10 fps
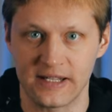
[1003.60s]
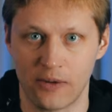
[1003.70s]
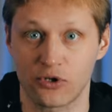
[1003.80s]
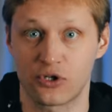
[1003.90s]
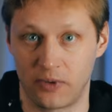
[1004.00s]
least
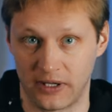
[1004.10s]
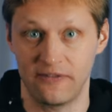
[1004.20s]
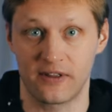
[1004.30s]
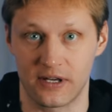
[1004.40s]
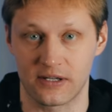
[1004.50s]
I want to
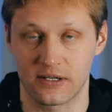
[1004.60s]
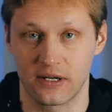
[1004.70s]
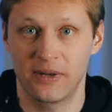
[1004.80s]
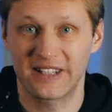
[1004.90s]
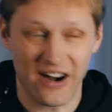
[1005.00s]
believe at this,
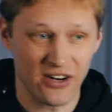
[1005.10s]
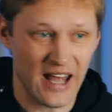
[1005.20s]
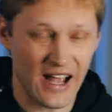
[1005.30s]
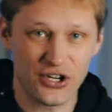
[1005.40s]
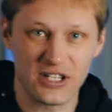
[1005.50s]
but
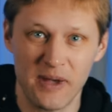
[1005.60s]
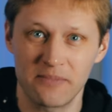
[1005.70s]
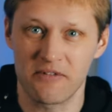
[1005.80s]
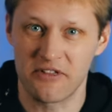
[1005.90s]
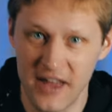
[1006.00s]
current actions
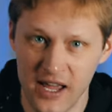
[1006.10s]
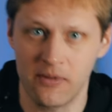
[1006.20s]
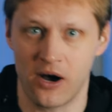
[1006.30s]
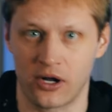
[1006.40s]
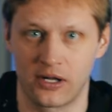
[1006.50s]
make me think
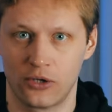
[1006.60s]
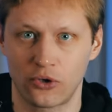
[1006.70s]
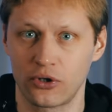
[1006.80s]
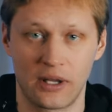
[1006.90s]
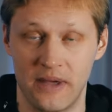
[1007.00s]
about it, and
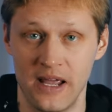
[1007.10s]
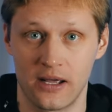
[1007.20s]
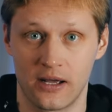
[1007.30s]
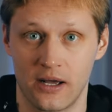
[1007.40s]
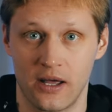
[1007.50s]
not only
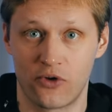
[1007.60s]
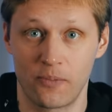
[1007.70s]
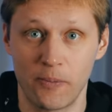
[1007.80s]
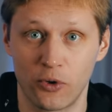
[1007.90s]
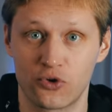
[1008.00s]
me. There
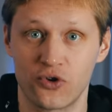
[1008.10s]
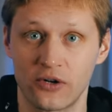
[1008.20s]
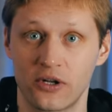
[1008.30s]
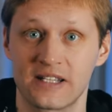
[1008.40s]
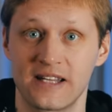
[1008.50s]
are people who
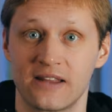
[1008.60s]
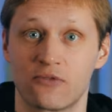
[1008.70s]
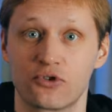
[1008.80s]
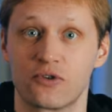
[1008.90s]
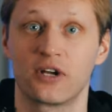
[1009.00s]
try to understand
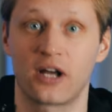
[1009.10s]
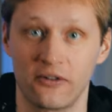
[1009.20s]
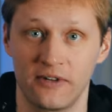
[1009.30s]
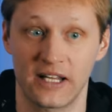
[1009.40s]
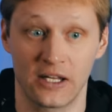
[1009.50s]
the roots of the
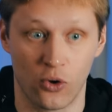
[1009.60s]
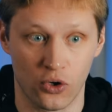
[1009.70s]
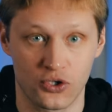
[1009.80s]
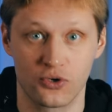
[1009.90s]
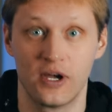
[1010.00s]
conflict in
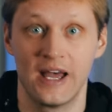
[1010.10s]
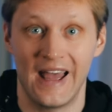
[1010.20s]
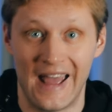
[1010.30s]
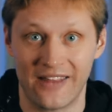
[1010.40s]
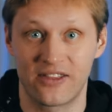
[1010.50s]
order to
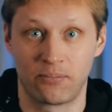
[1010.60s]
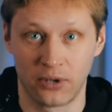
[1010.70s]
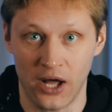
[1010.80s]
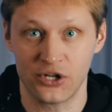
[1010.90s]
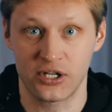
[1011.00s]
end the
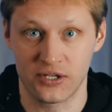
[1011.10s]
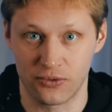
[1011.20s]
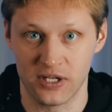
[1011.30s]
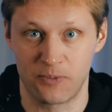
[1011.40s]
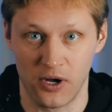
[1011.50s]
bloodshed as
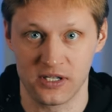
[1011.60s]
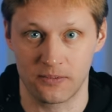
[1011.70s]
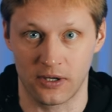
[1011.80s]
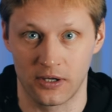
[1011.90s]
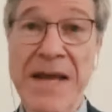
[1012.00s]
soon as
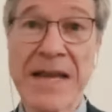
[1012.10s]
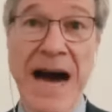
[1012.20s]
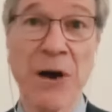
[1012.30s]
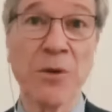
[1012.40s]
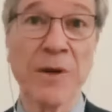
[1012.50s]
possible.
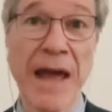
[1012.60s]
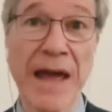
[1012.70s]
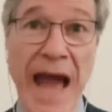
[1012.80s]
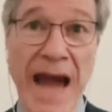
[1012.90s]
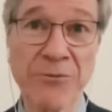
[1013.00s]
Now,
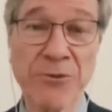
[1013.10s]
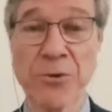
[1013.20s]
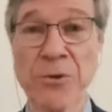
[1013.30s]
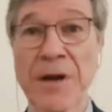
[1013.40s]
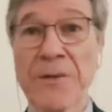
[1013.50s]

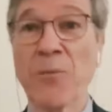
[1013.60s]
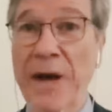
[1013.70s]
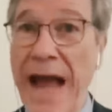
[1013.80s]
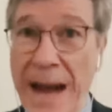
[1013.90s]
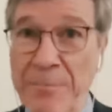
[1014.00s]
after what
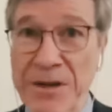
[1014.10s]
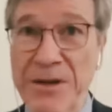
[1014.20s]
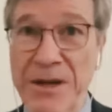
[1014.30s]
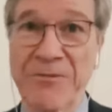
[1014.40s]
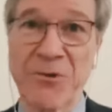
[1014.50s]
happened,
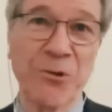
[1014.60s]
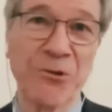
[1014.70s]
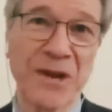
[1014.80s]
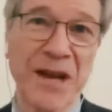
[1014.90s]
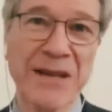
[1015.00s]
of
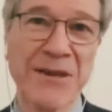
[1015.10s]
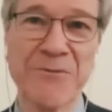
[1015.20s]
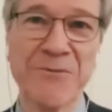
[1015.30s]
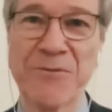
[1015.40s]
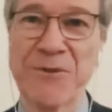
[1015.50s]
course, in
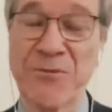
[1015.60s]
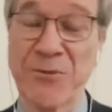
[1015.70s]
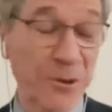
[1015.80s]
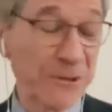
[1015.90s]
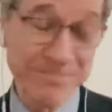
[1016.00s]

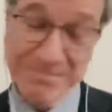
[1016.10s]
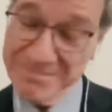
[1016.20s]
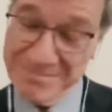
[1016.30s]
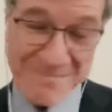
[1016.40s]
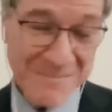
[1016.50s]
1954,
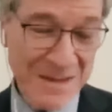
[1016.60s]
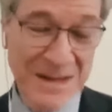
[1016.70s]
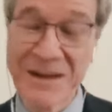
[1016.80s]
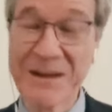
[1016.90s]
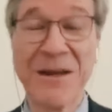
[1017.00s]

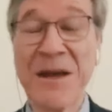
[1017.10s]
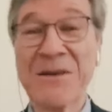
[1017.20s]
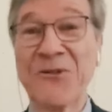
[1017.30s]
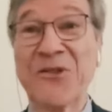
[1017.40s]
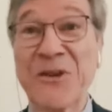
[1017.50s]
in a
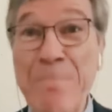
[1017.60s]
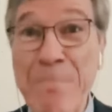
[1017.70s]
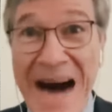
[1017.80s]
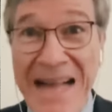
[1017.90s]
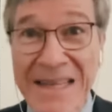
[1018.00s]

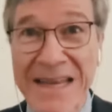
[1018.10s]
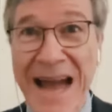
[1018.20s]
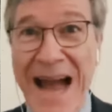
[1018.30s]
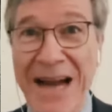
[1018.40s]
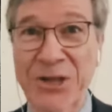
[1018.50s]
symbolic
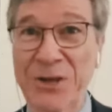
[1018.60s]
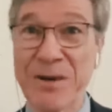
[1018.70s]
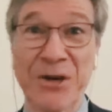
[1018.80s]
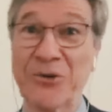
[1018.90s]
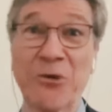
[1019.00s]
action,
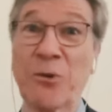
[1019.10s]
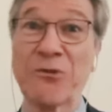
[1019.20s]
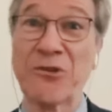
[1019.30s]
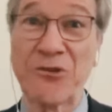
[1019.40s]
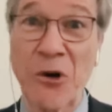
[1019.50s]
because there
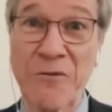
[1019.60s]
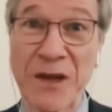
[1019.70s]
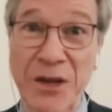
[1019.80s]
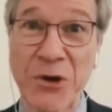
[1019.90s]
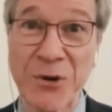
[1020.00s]
was a
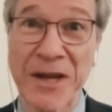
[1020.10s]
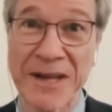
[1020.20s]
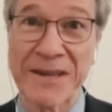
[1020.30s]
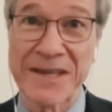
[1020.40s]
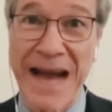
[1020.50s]
Soviet Union
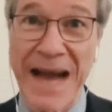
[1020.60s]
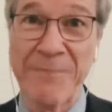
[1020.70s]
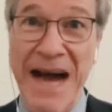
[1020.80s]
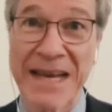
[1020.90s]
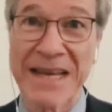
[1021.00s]
at the time,
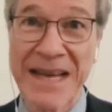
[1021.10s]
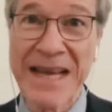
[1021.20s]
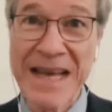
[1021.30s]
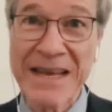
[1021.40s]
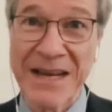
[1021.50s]
not
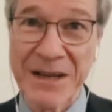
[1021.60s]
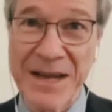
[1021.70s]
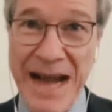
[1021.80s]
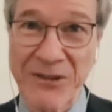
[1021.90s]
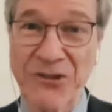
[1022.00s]
uh,
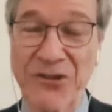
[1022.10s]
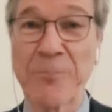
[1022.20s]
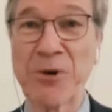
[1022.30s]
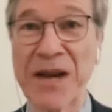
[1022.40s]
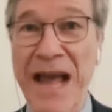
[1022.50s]
not separate